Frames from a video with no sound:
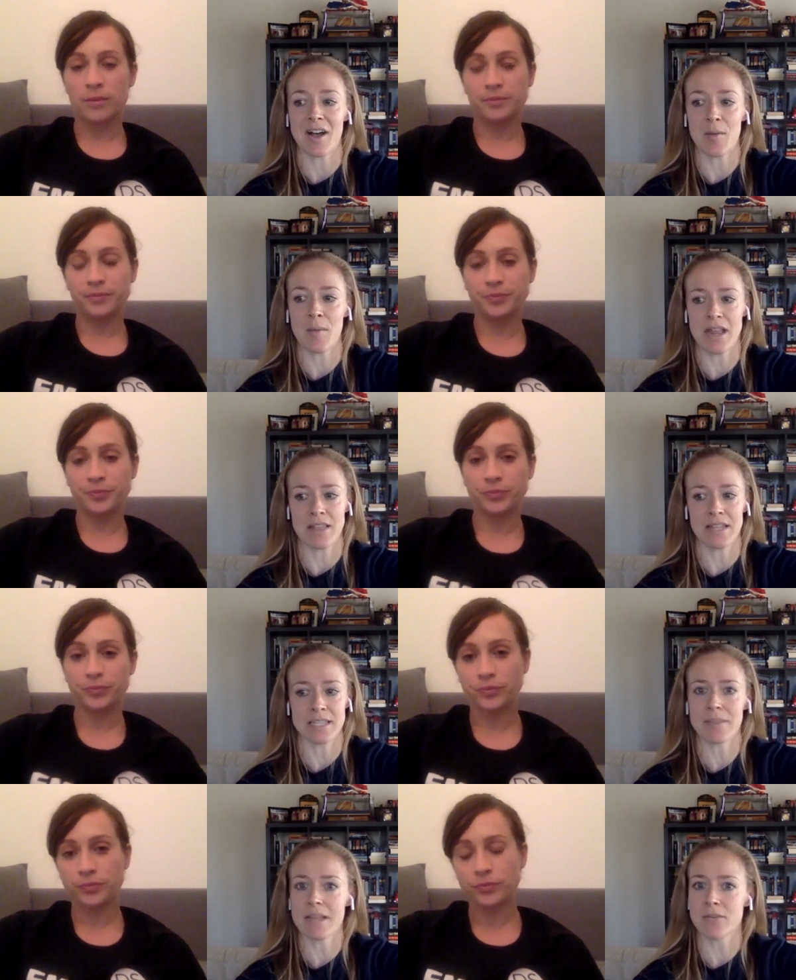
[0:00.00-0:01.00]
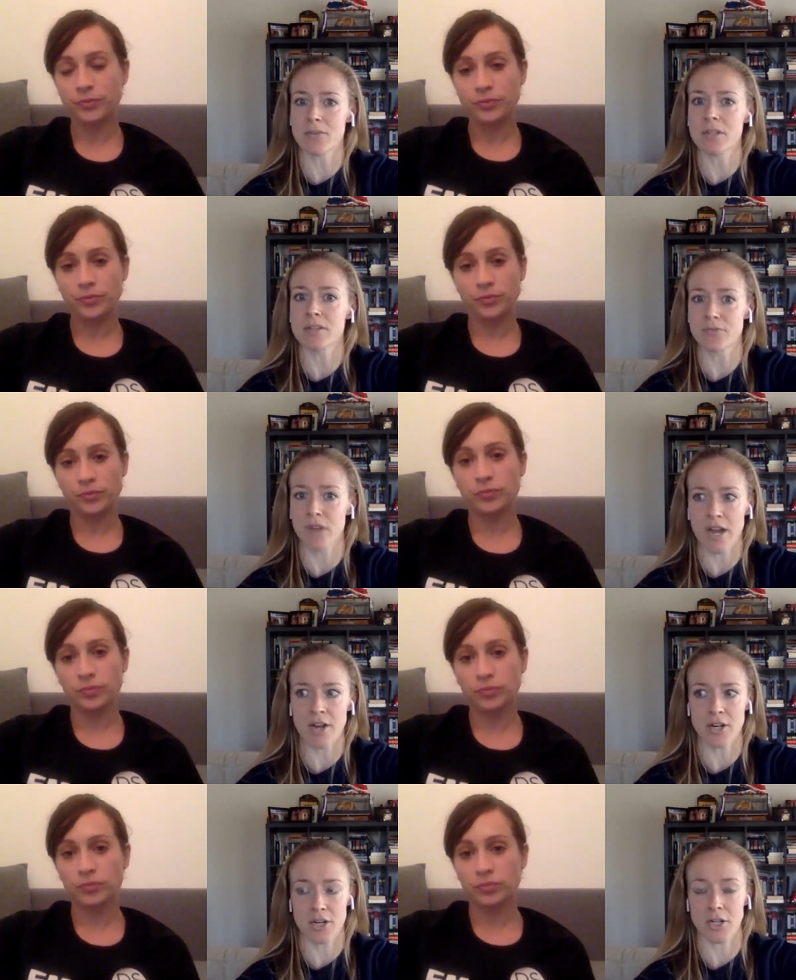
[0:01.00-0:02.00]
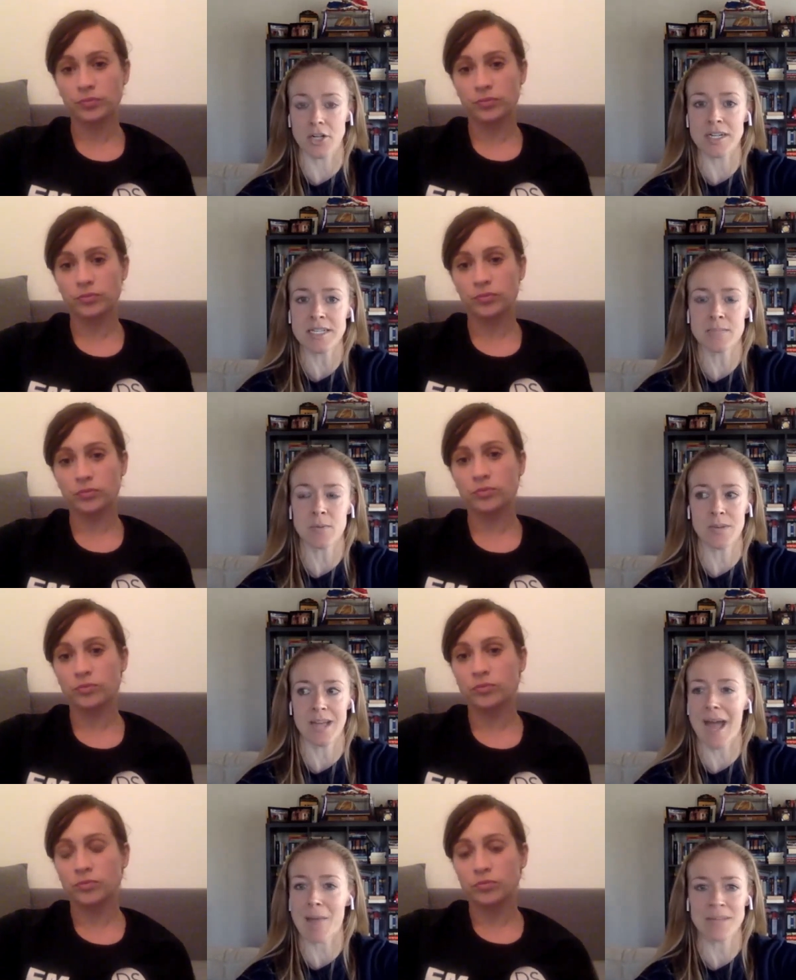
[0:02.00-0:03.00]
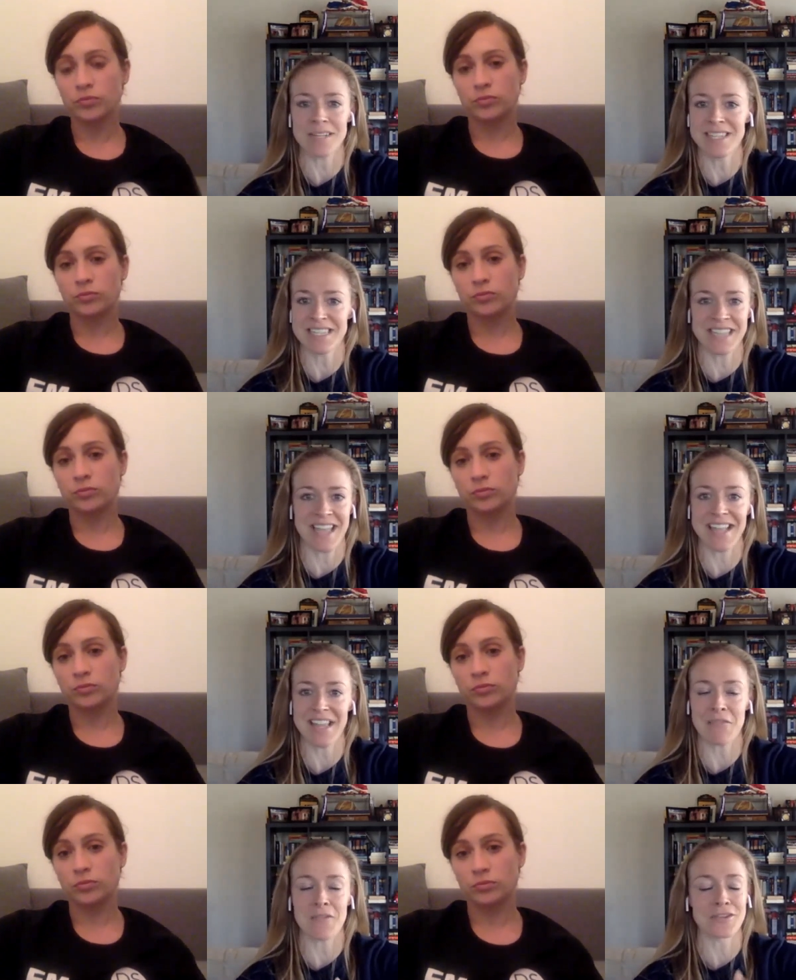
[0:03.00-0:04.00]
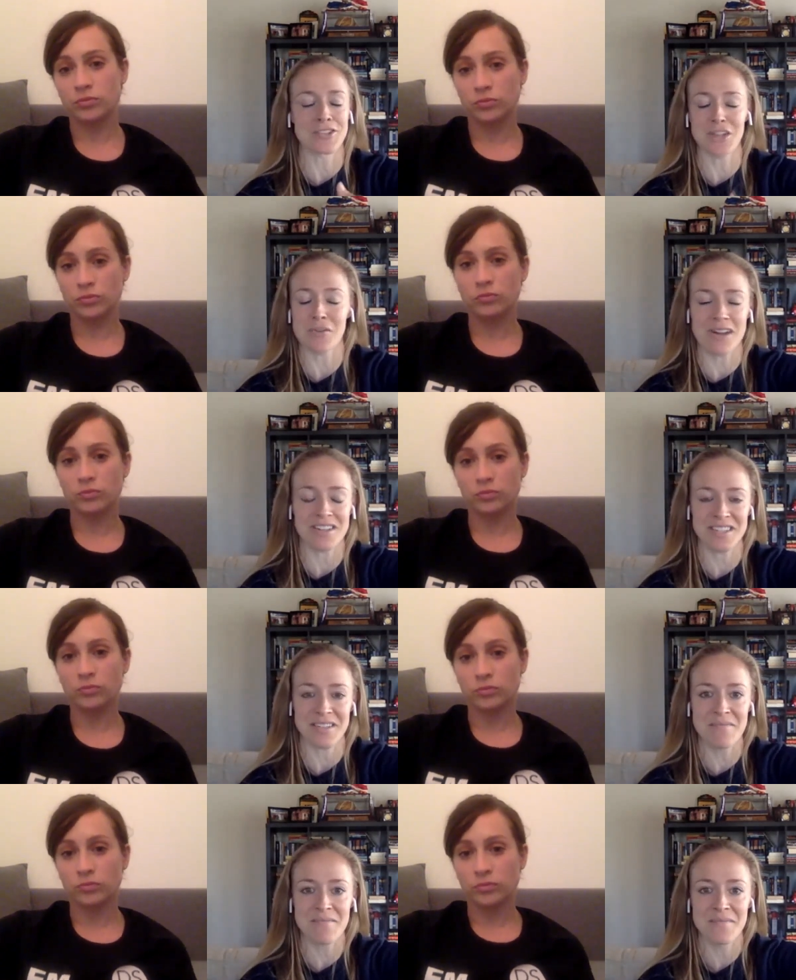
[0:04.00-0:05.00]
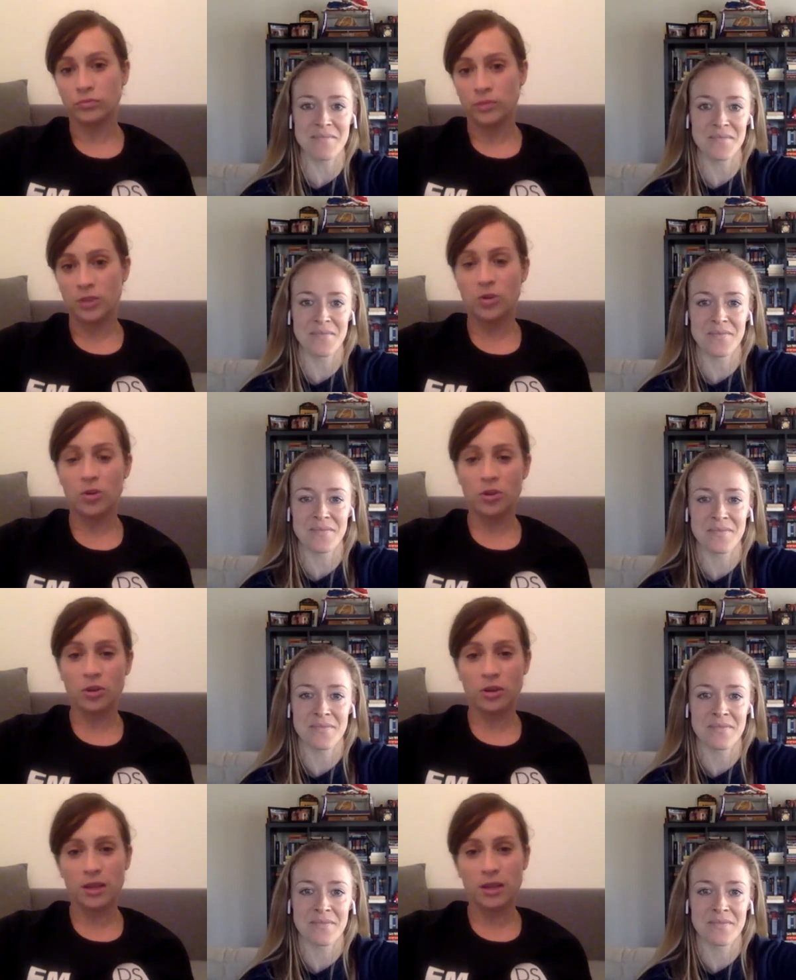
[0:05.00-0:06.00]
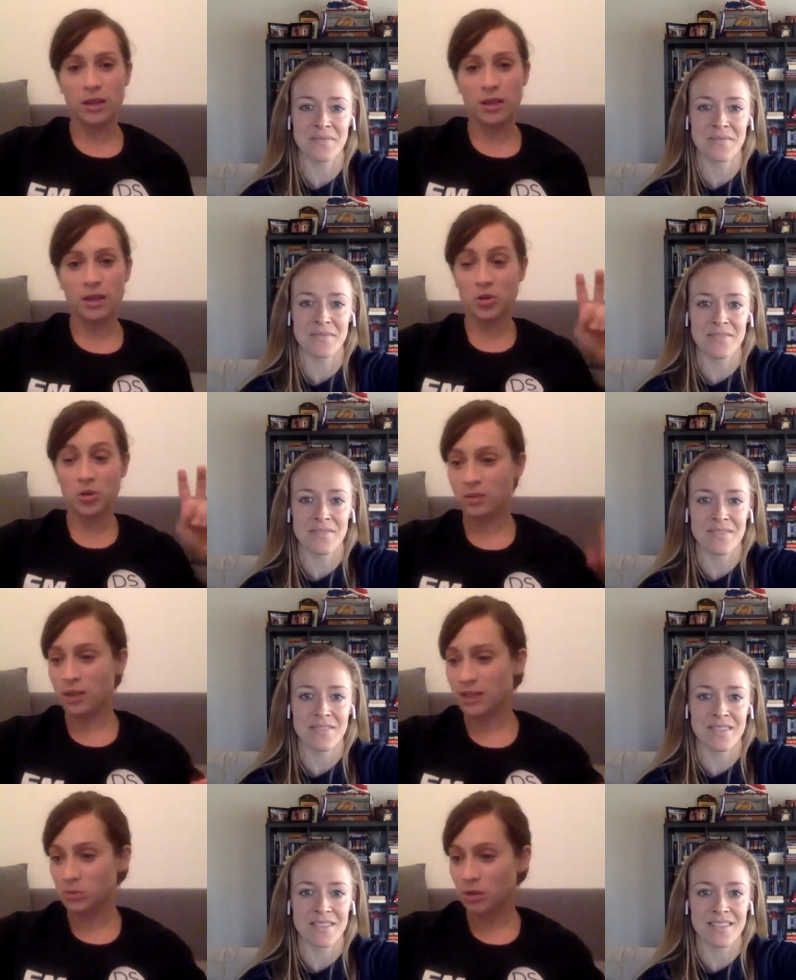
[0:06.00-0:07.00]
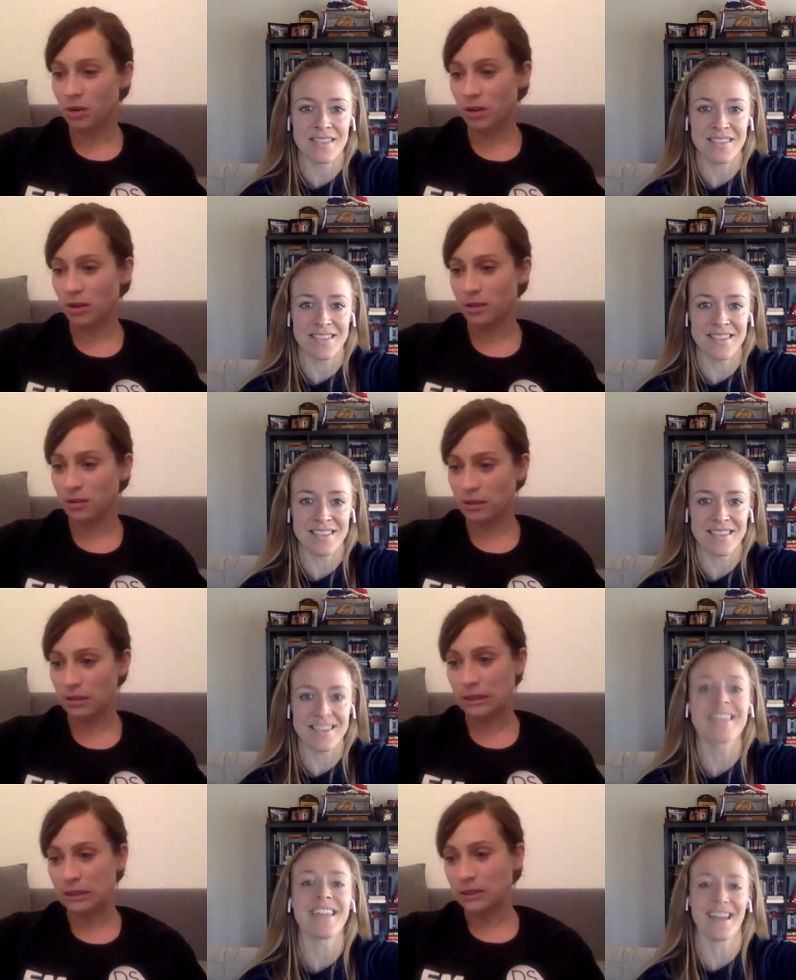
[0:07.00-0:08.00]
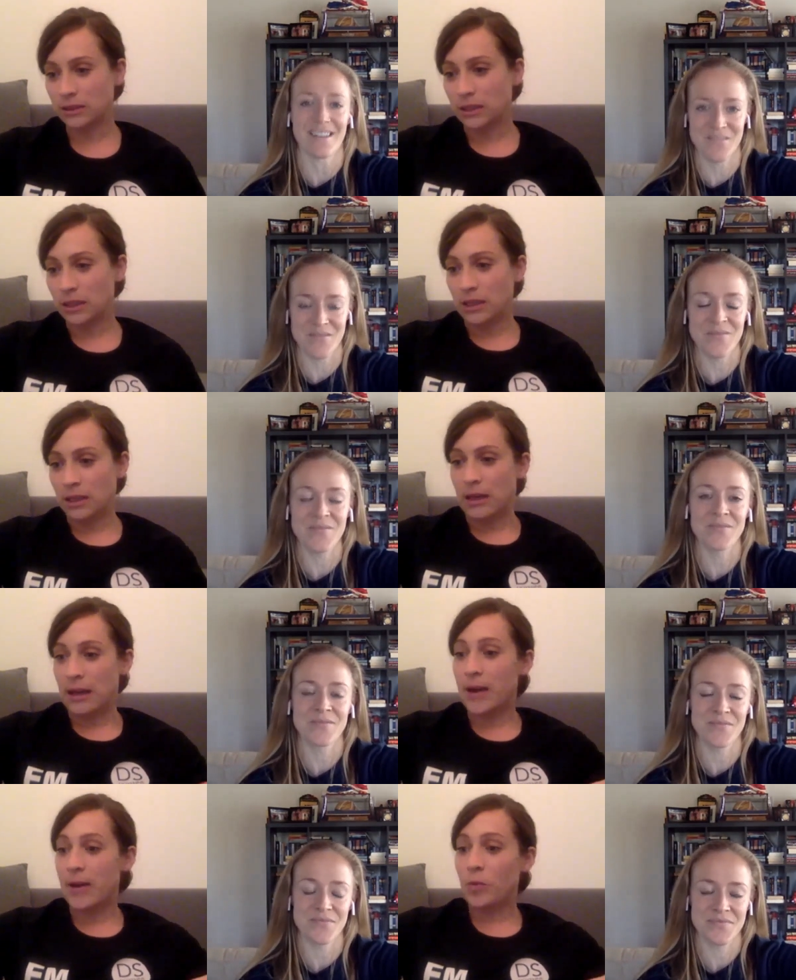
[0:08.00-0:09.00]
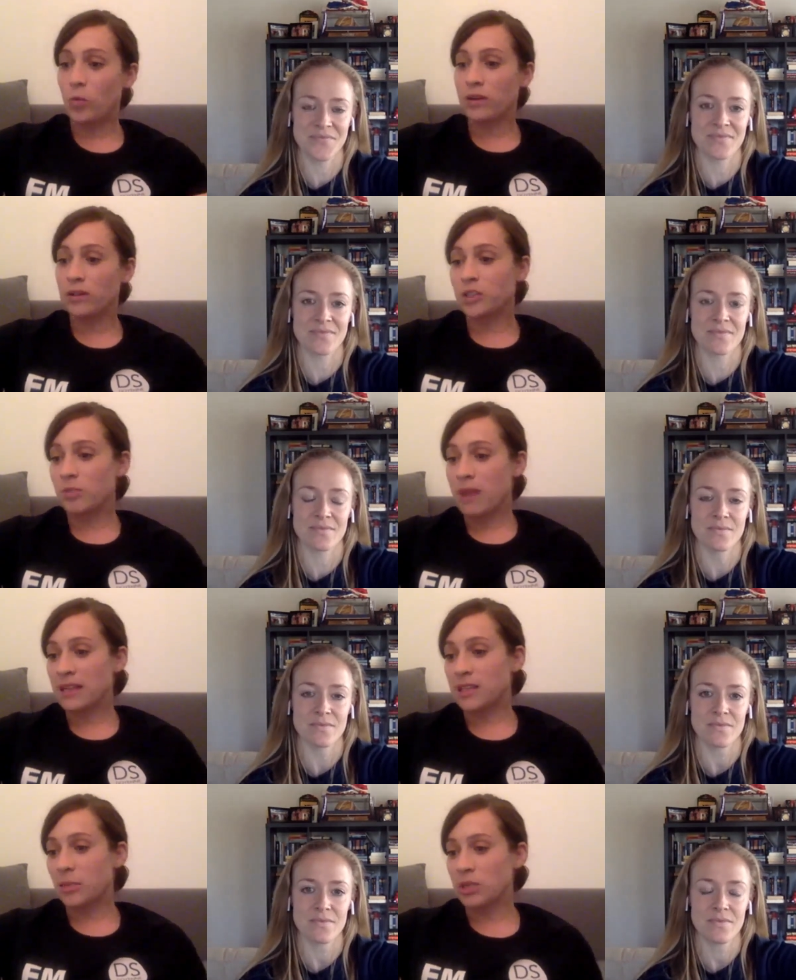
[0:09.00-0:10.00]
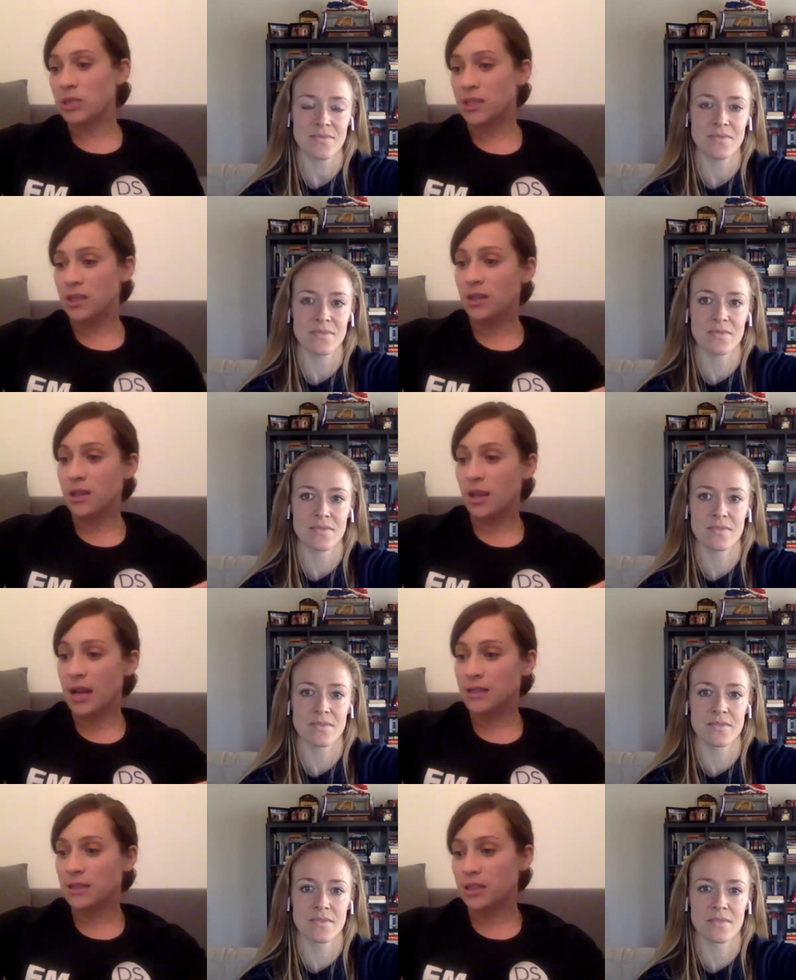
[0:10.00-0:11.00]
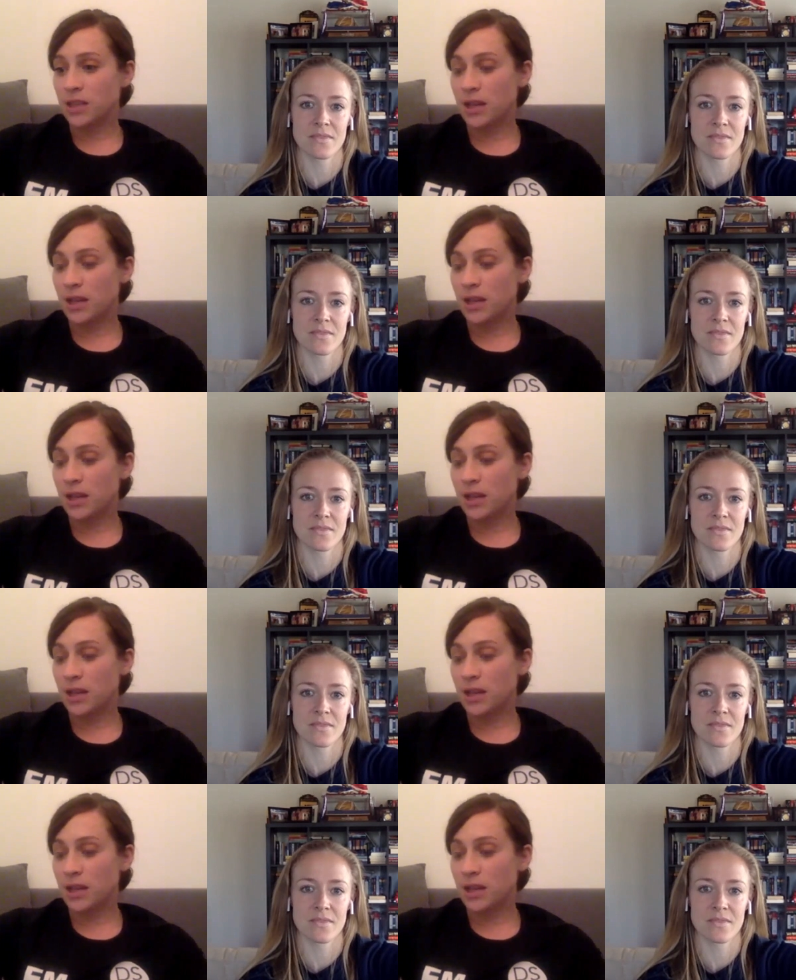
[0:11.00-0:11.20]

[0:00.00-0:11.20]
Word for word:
Speaker 1: Um, and that's been like a really rare occurrence, but when it happens, it's like it feels so awesome.
Speaker 2: You know, you're in like the zone, as we call it. Yeah. Um, what is your match day routine, and has it